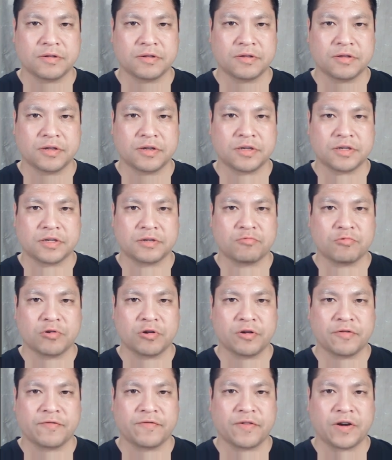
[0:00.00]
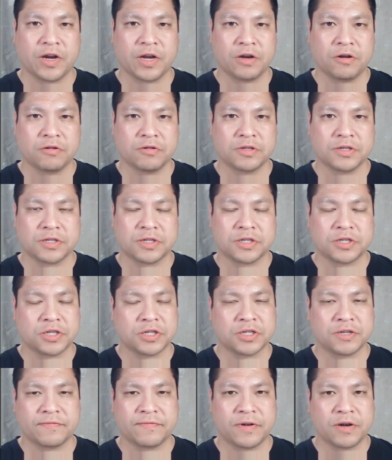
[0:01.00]
This word file, this is
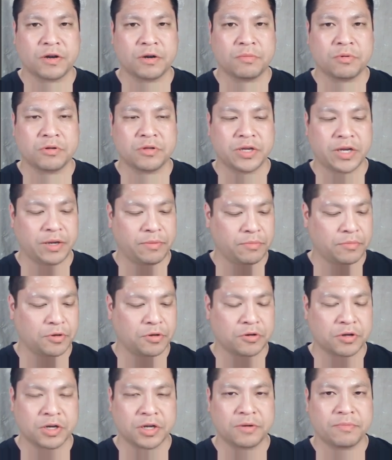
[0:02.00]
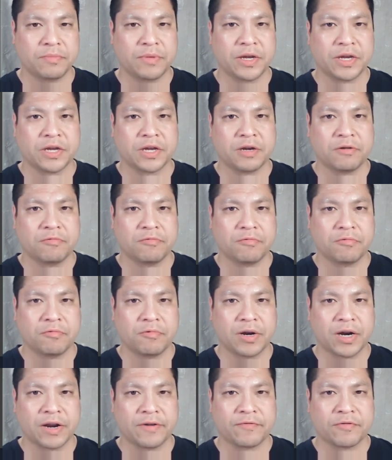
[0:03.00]
just a variable name. You can make it
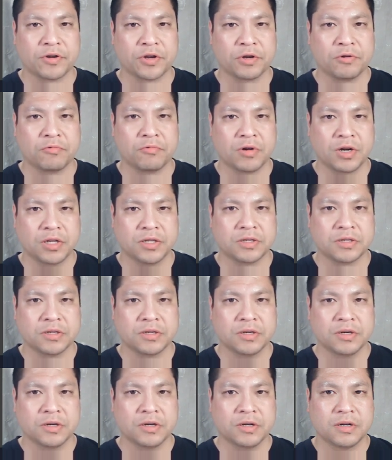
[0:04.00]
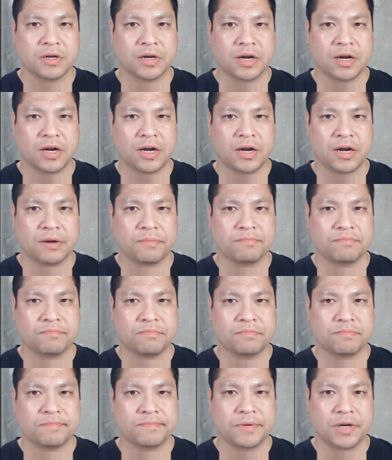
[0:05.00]
whatever you want.
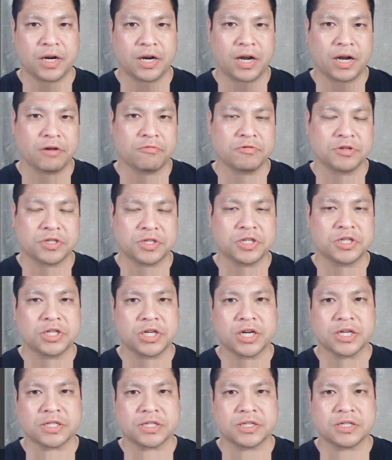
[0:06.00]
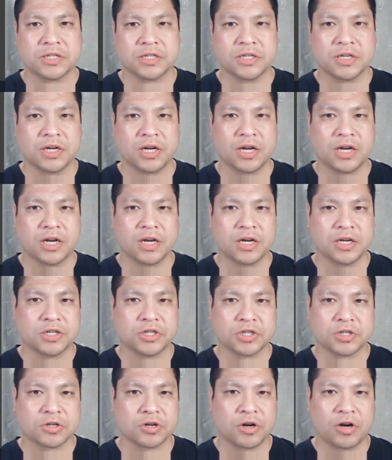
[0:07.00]
But I would suggest
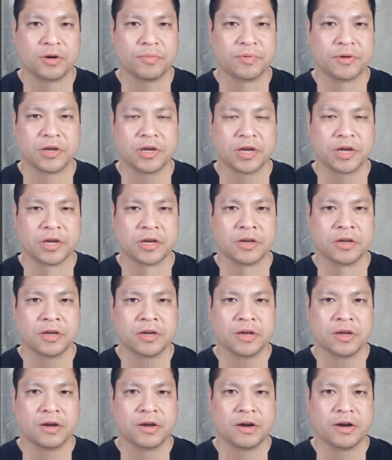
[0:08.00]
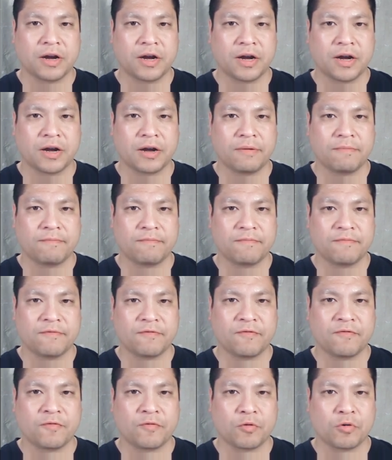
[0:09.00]
just copying
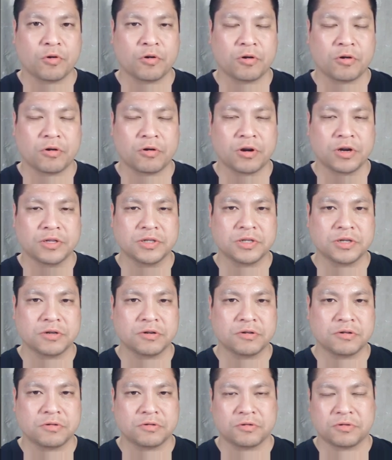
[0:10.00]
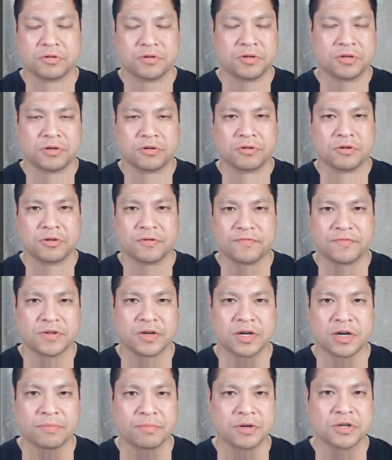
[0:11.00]
until you've
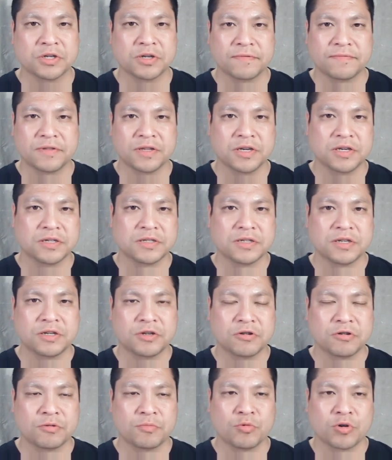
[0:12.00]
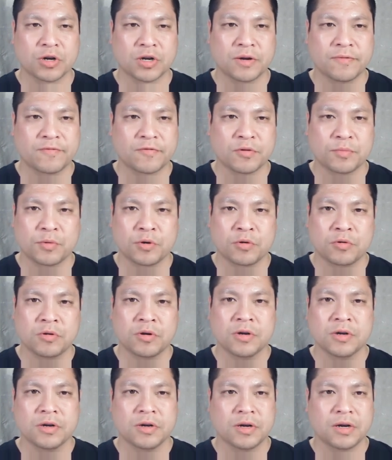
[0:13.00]
done a bunch of these and you're more comfortable.
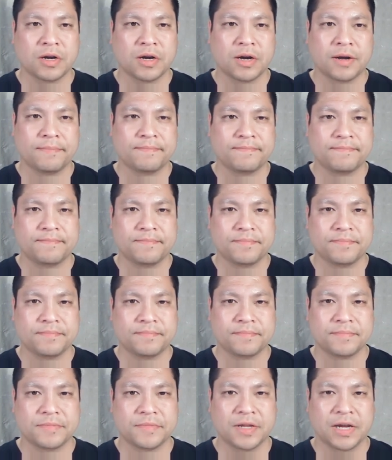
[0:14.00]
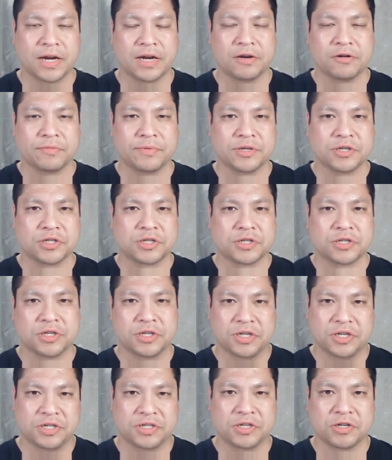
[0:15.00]
Yeah, it'll be just
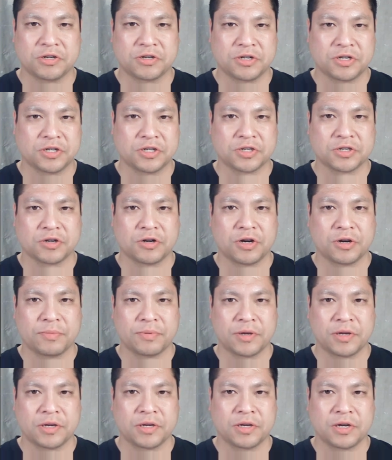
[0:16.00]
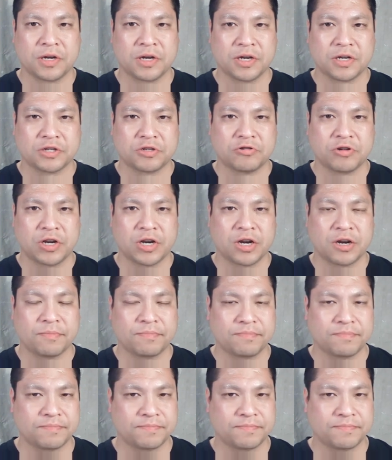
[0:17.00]
easier to just copy straight up.